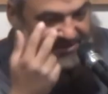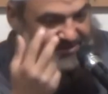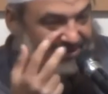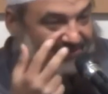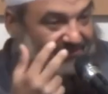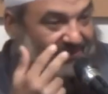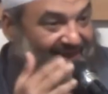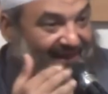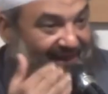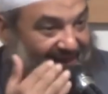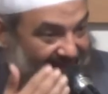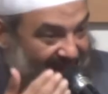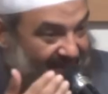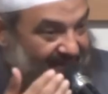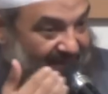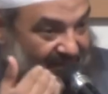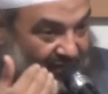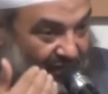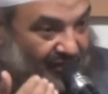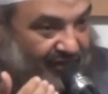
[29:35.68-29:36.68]
he sees somebody like
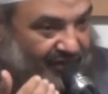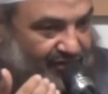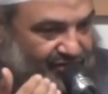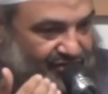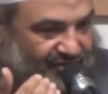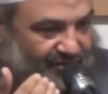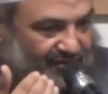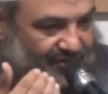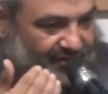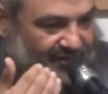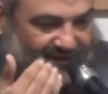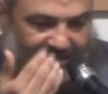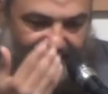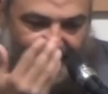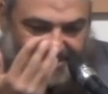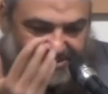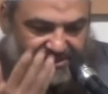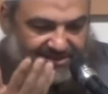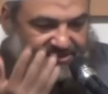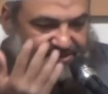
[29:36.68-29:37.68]
him in knowledge, he
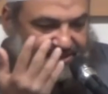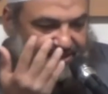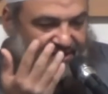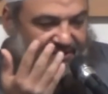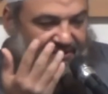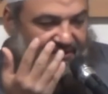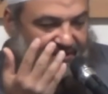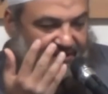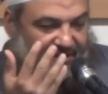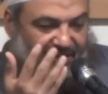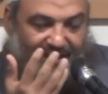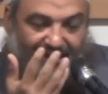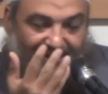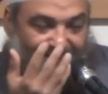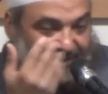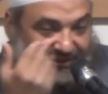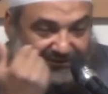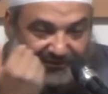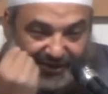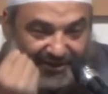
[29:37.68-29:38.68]
hasn't seen,
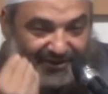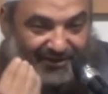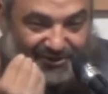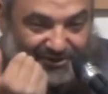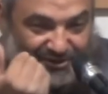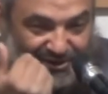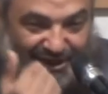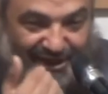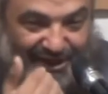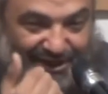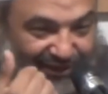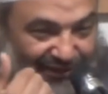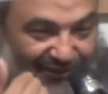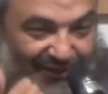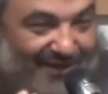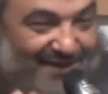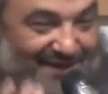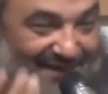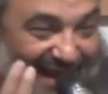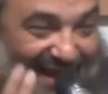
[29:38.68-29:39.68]
the Shaykh, he did
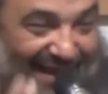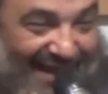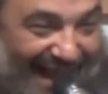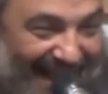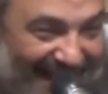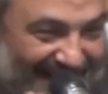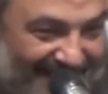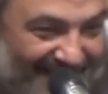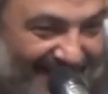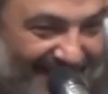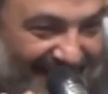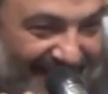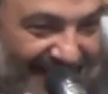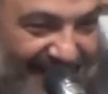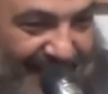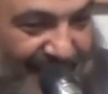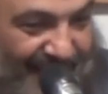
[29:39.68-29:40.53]
not say that,